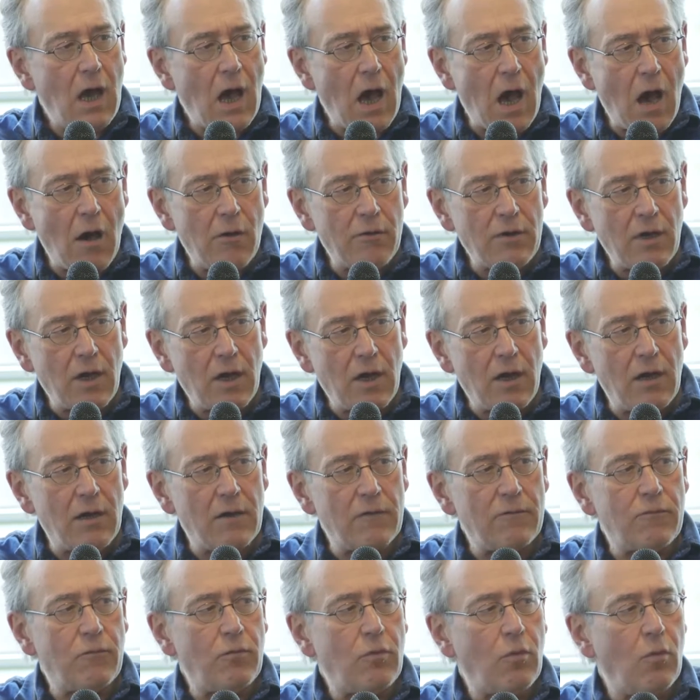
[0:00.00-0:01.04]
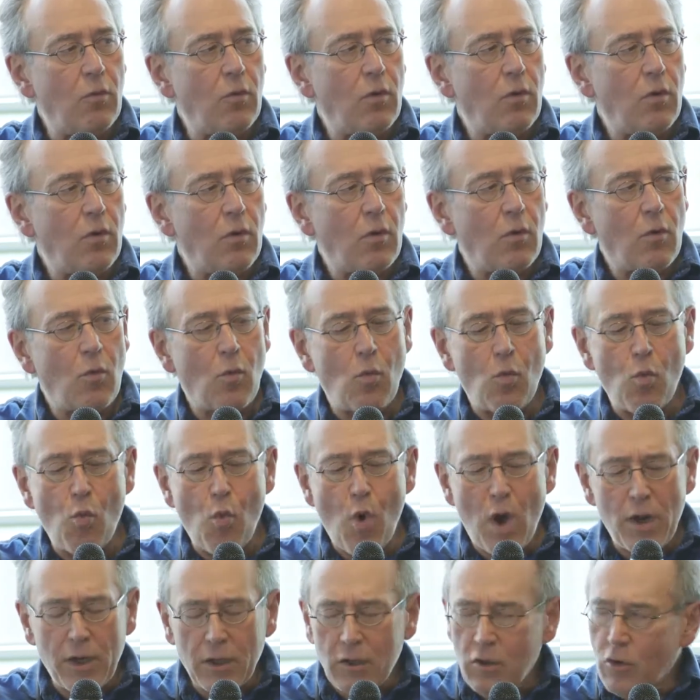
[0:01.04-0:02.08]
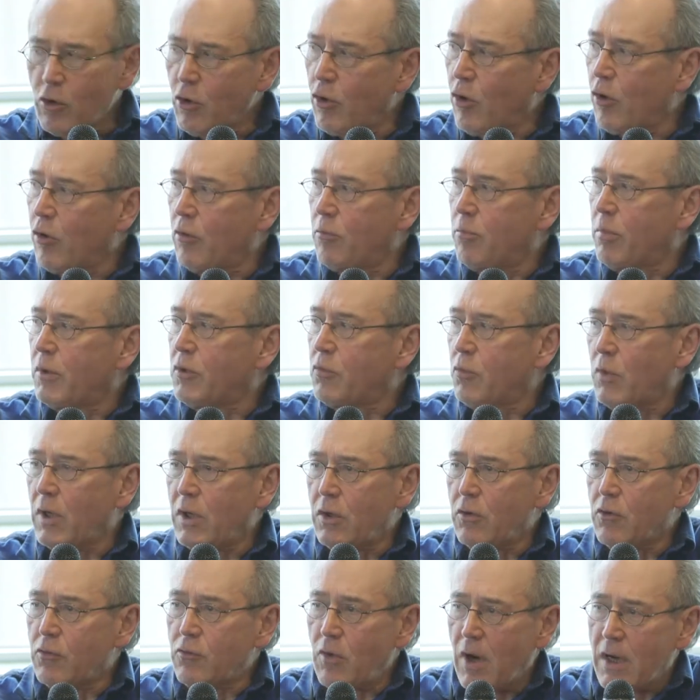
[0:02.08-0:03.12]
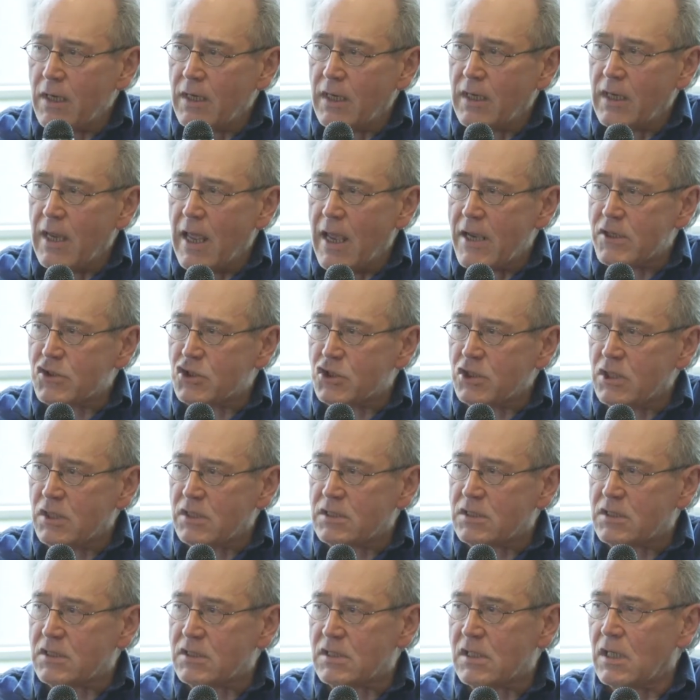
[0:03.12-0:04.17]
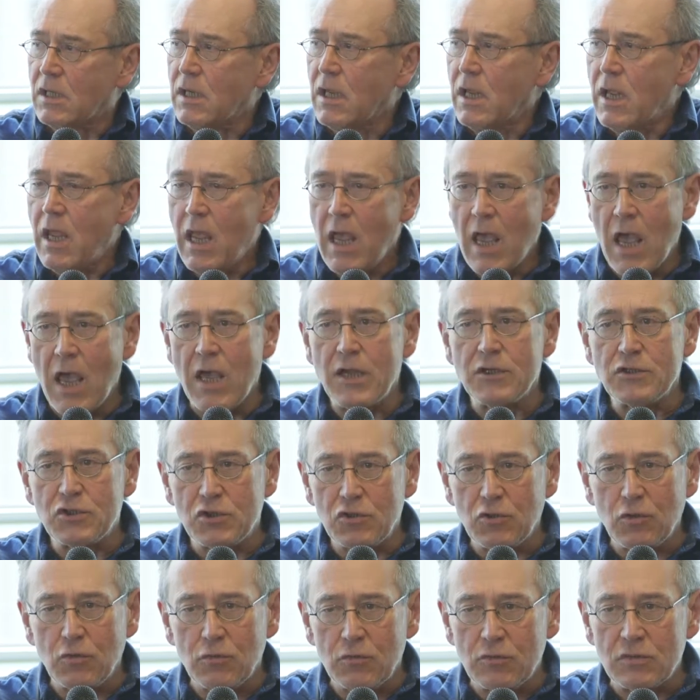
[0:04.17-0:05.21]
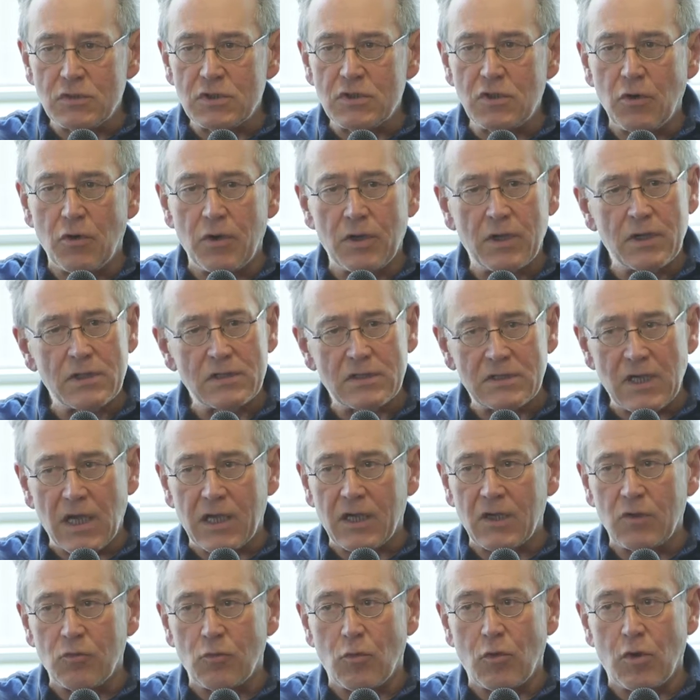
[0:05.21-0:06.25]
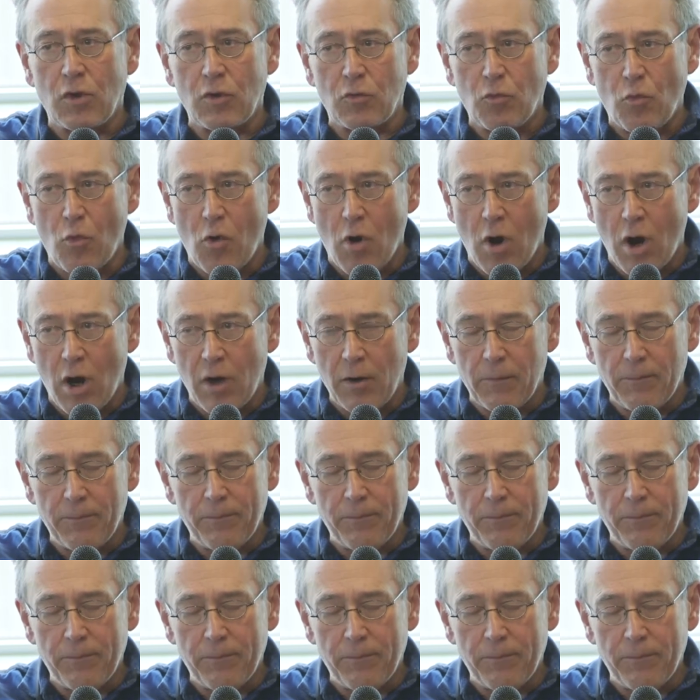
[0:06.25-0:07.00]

out of what occurred between Ukrainian nationalists and Jews during the Second World War.